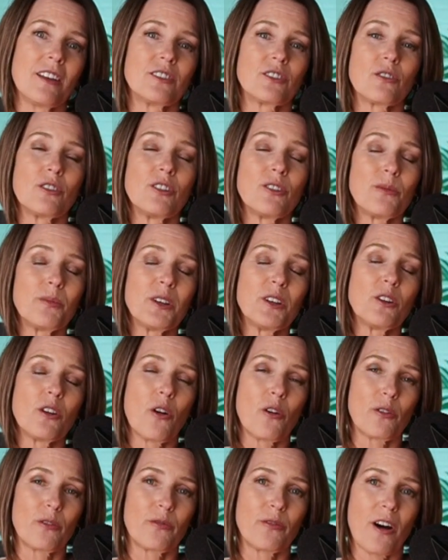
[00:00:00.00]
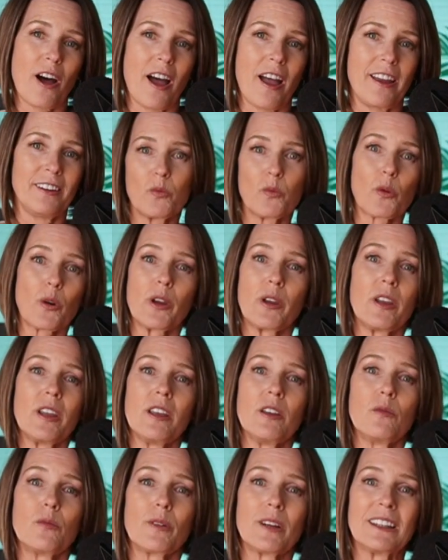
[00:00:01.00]
so you'll be notified when
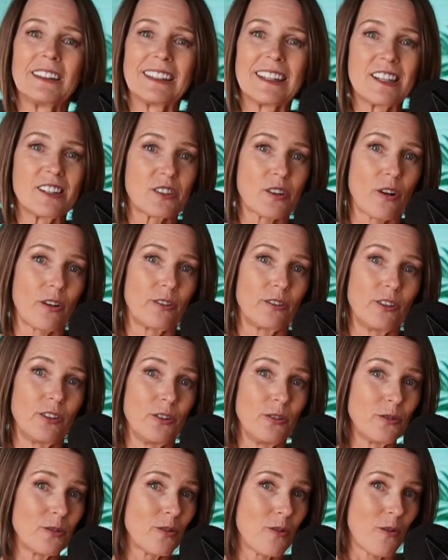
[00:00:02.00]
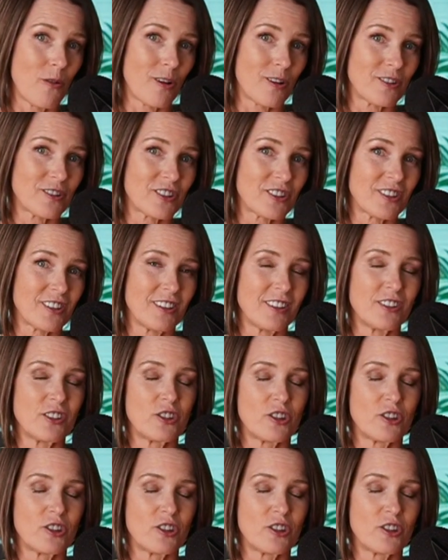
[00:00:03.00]
we release our new course